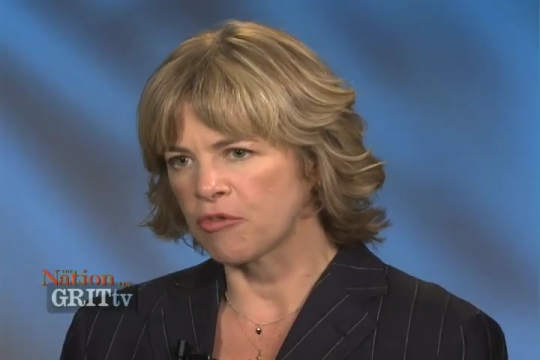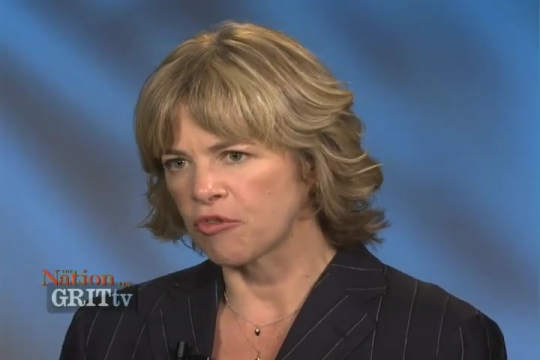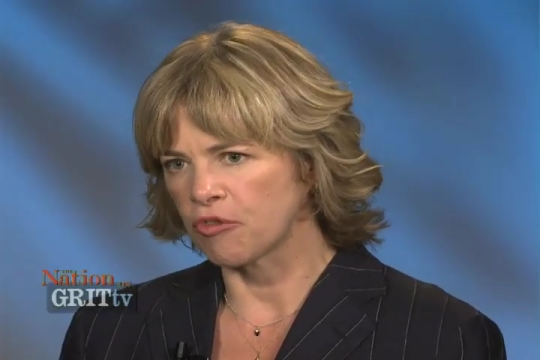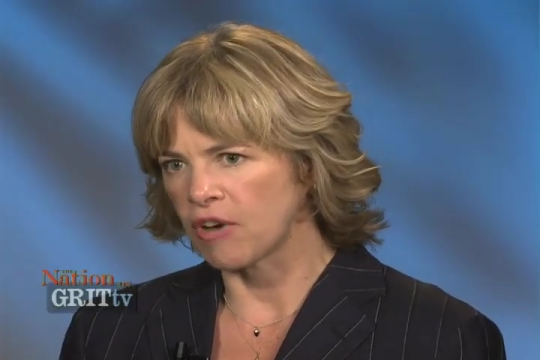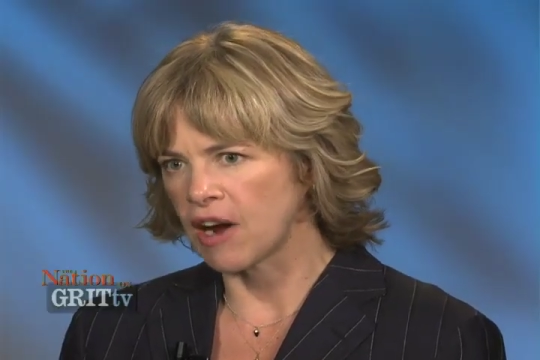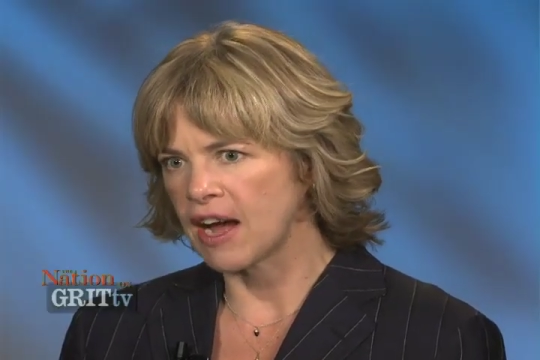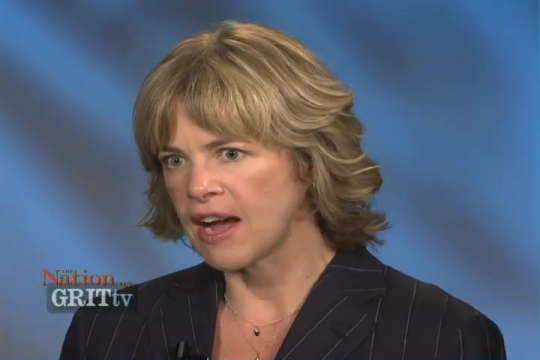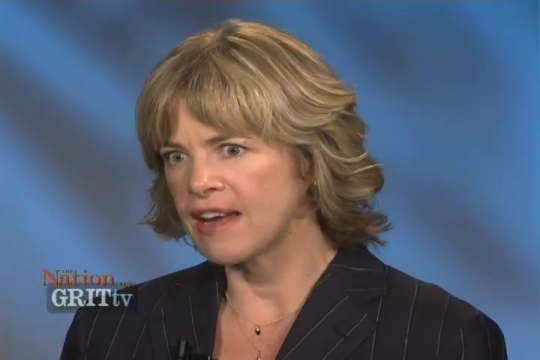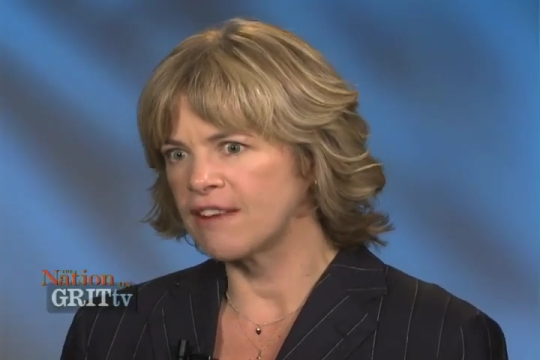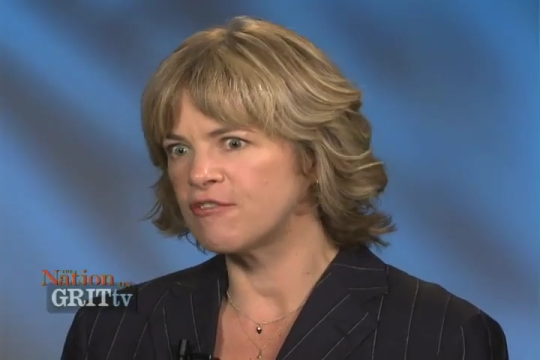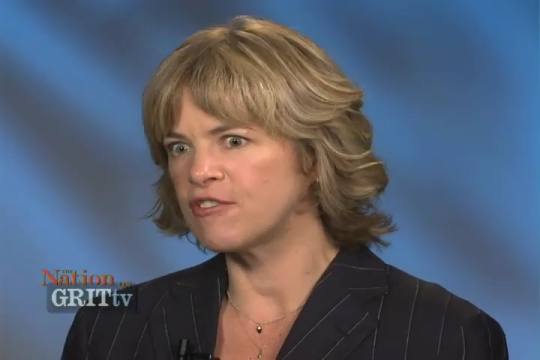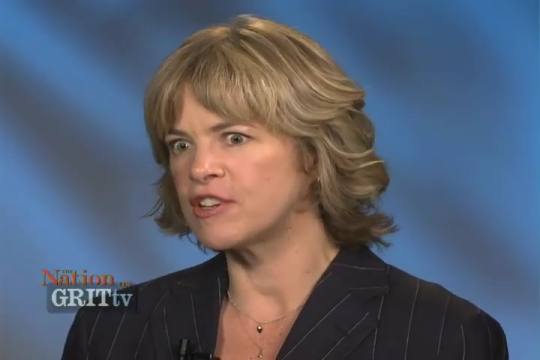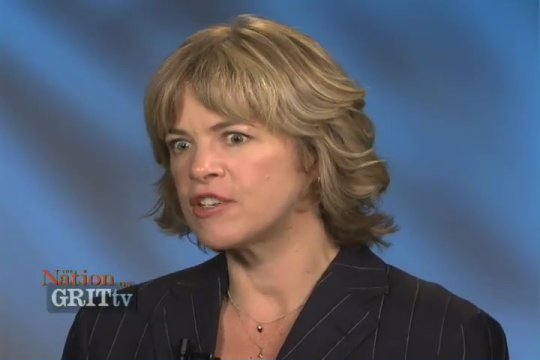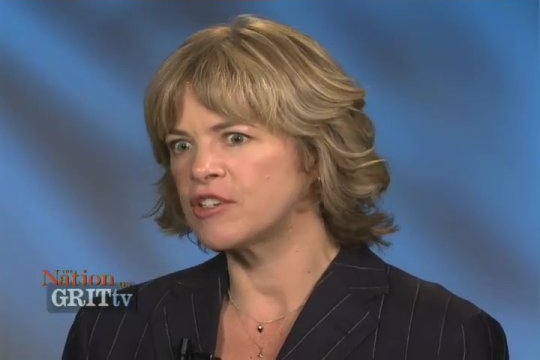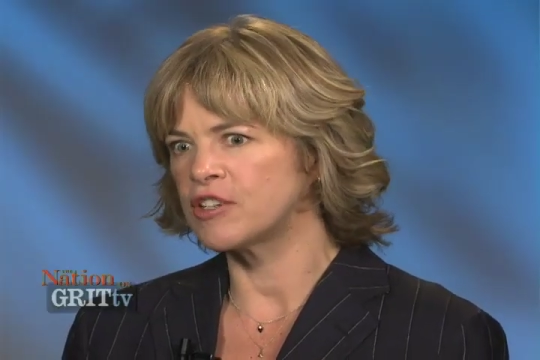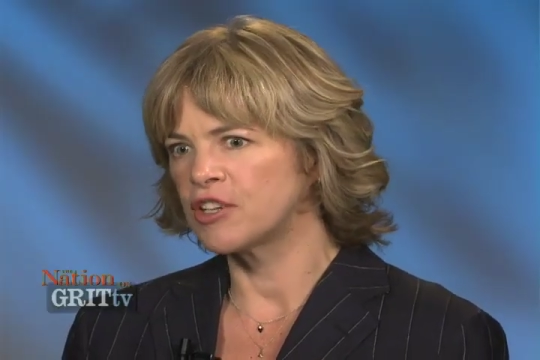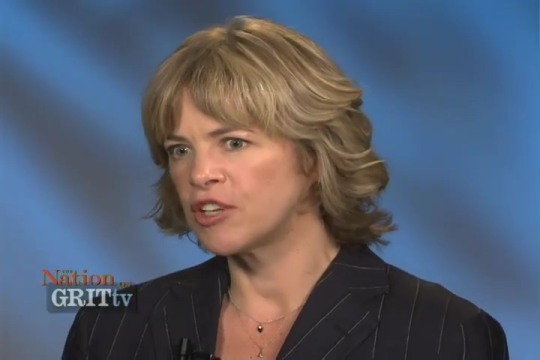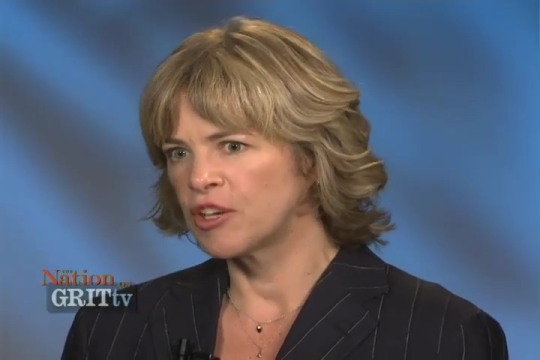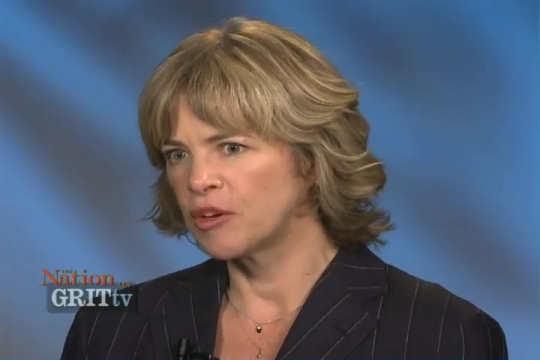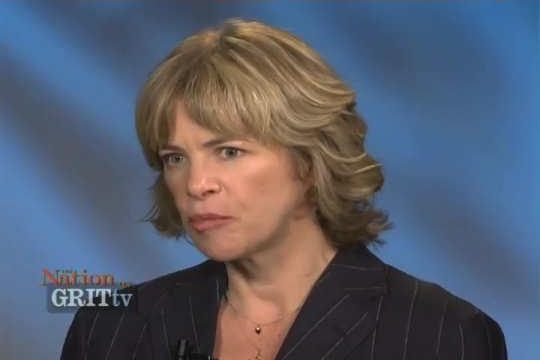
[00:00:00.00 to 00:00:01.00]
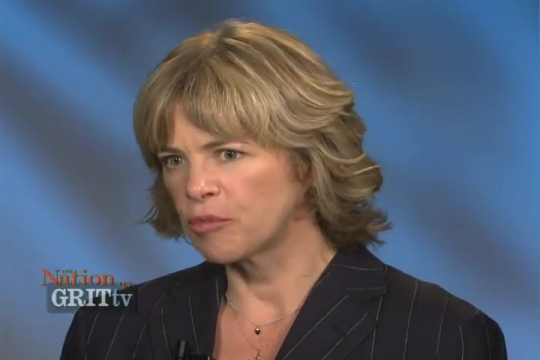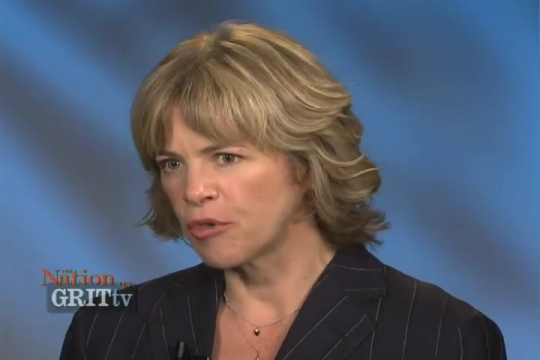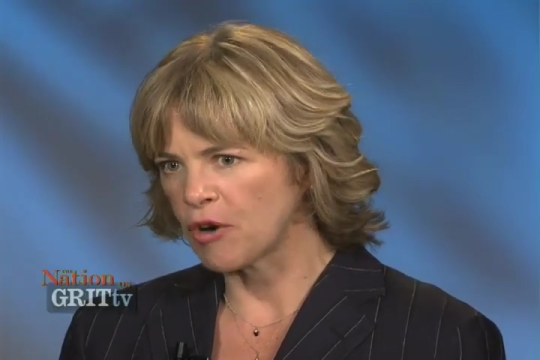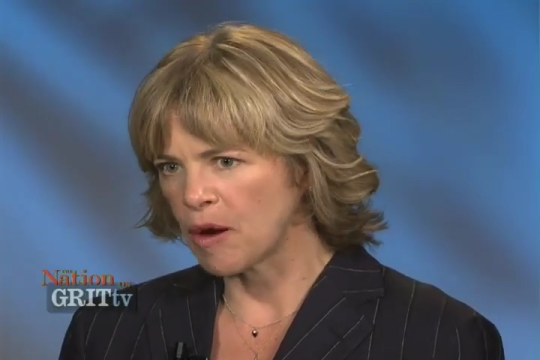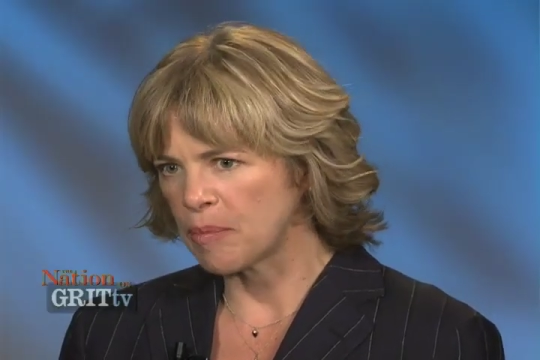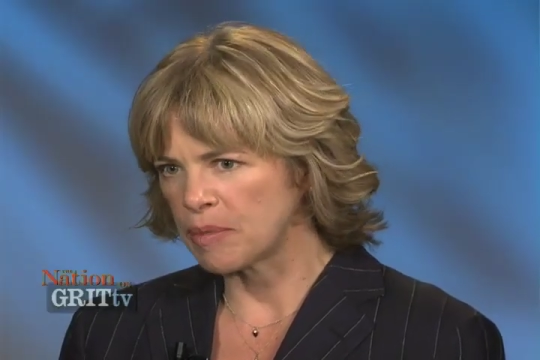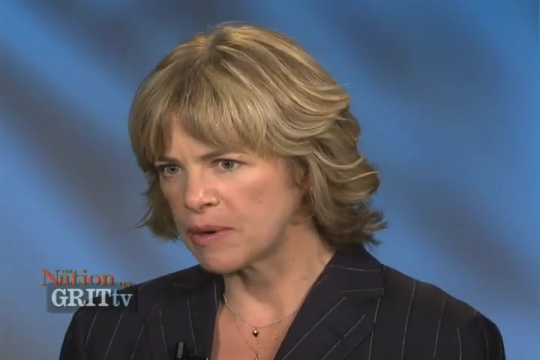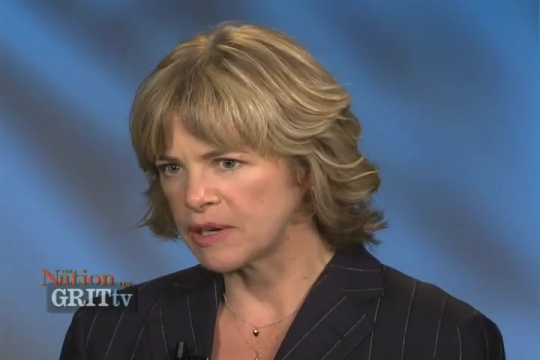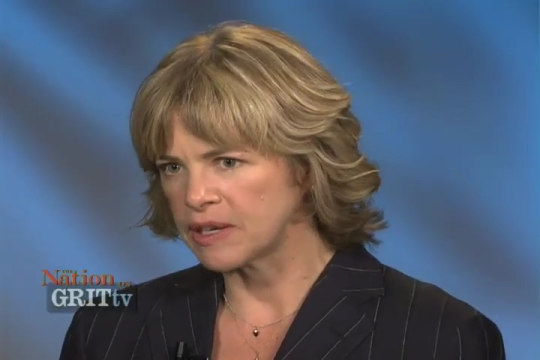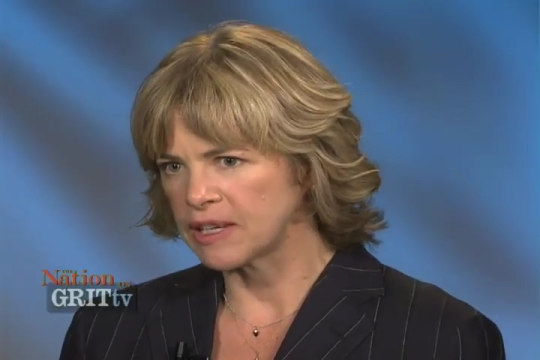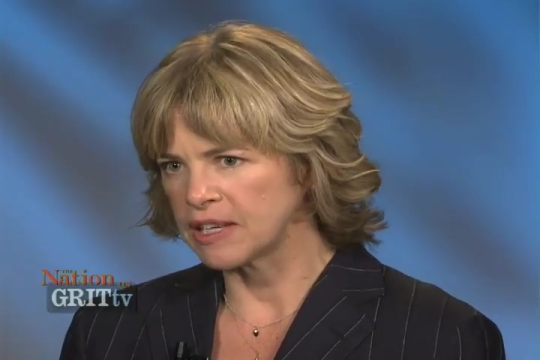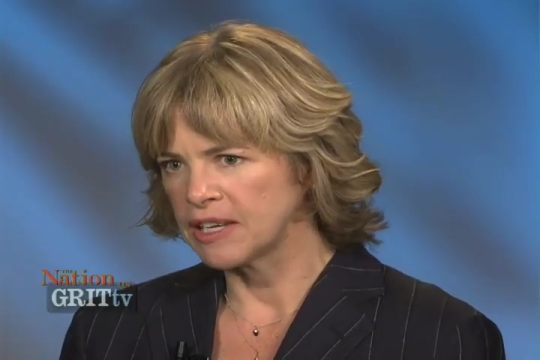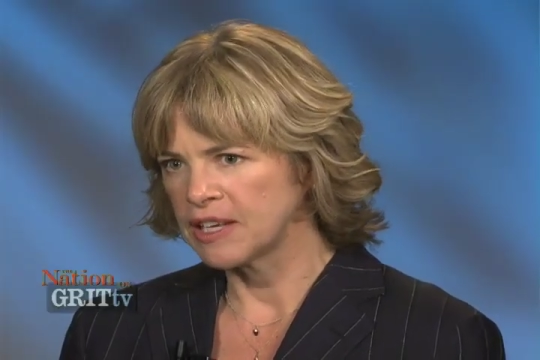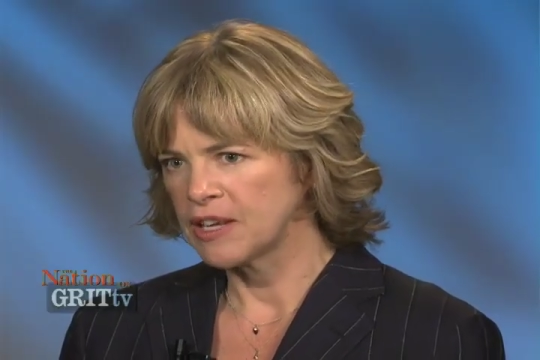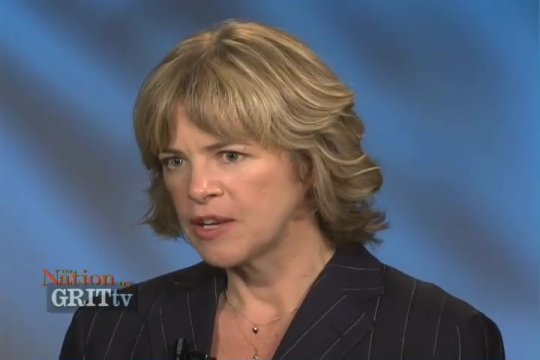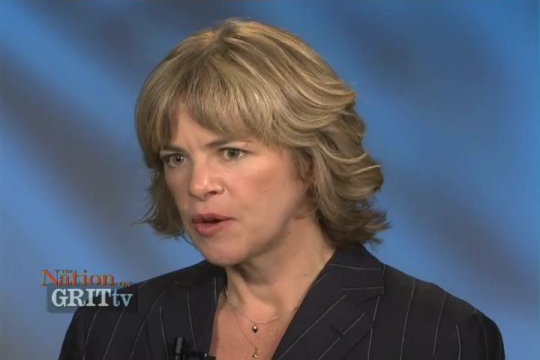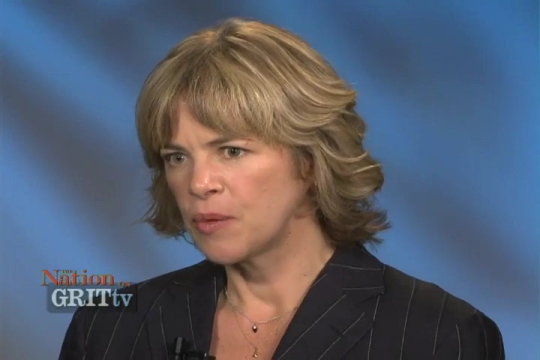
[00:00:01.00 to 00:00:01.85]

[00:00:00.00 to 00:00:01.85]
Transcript: private property,